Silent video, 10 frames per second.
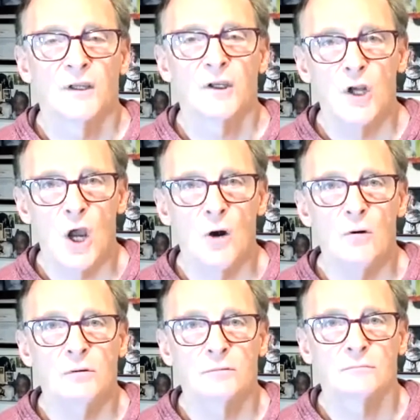you
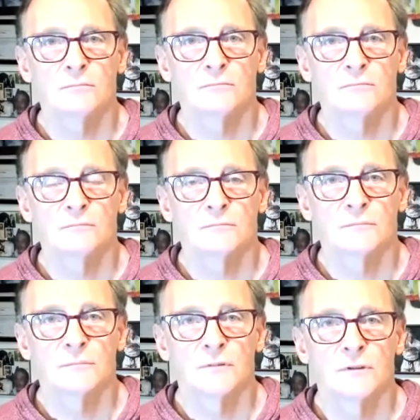know,
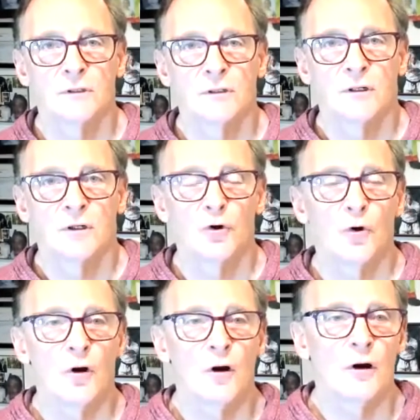
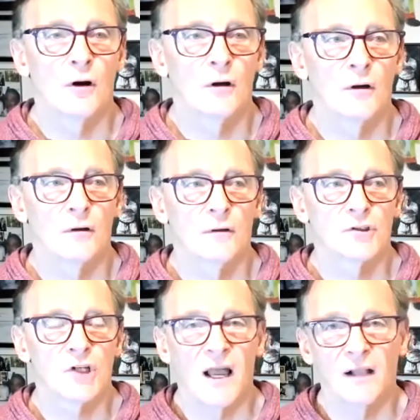your
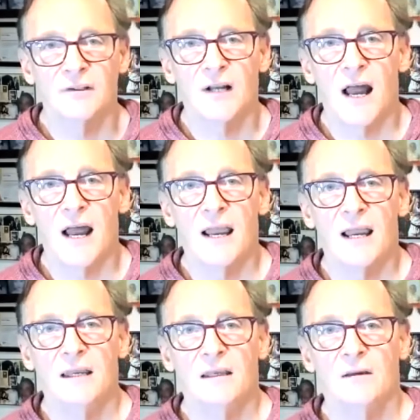child and
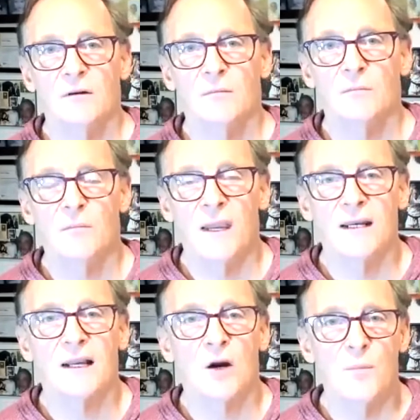I made
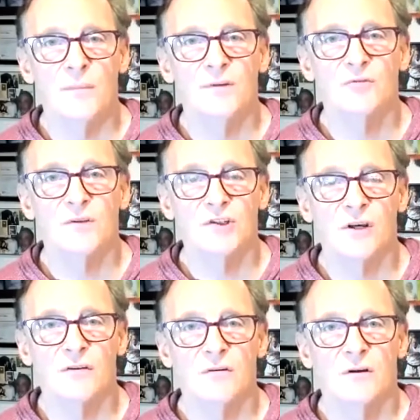a commitment to each
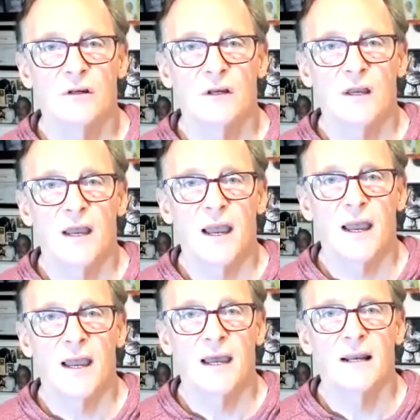other,
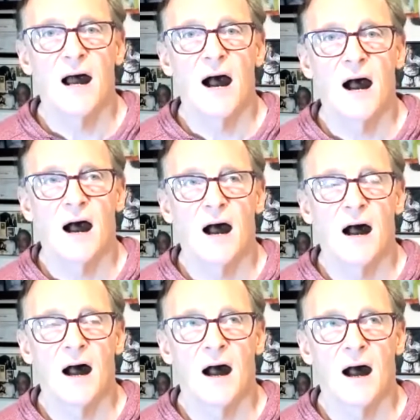and
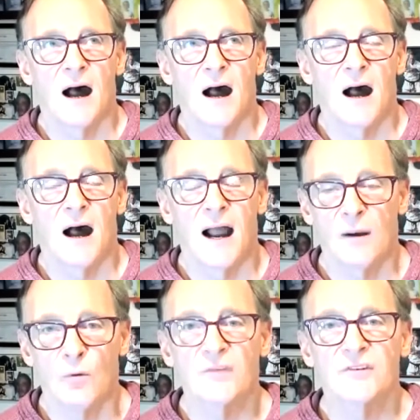I
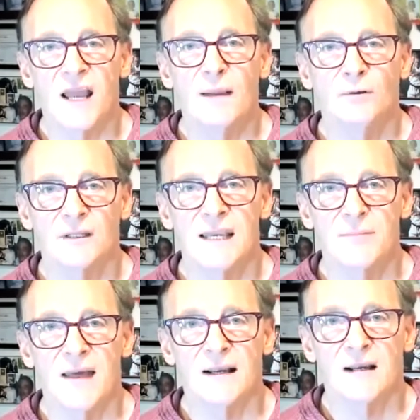wasn't able to
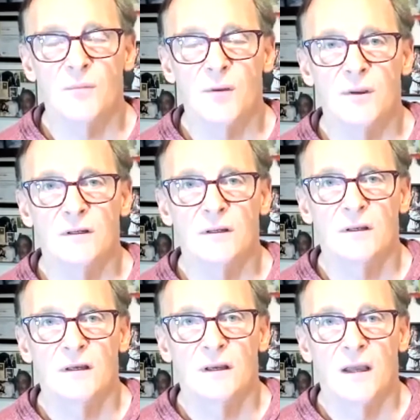keep that commitment,
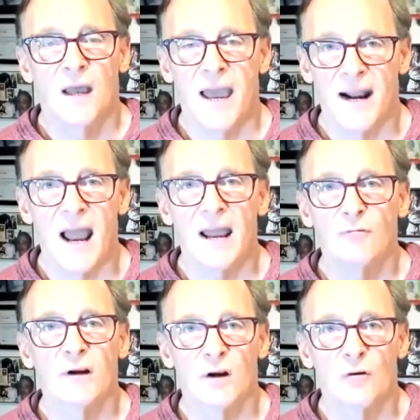and I
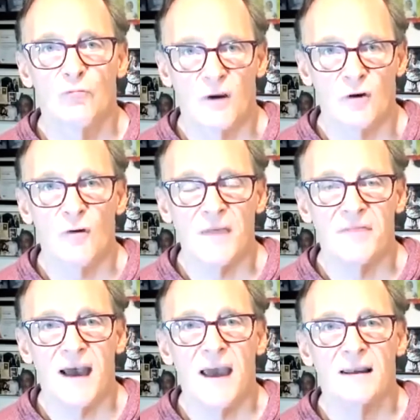regret
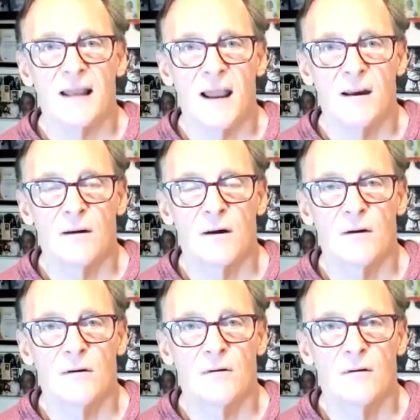that.
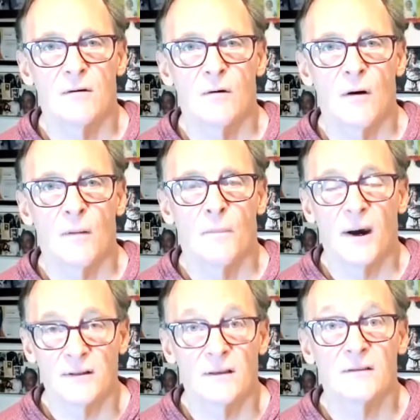
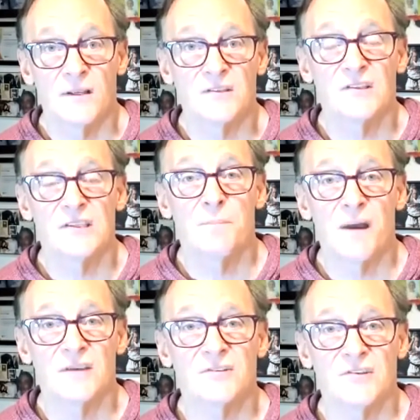But this is the
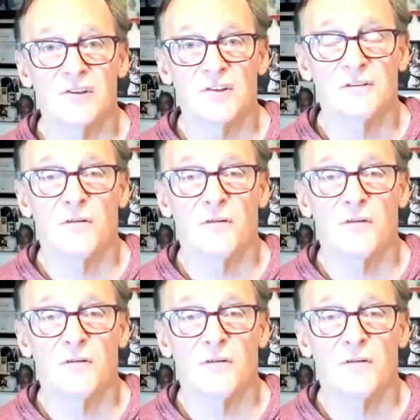best decision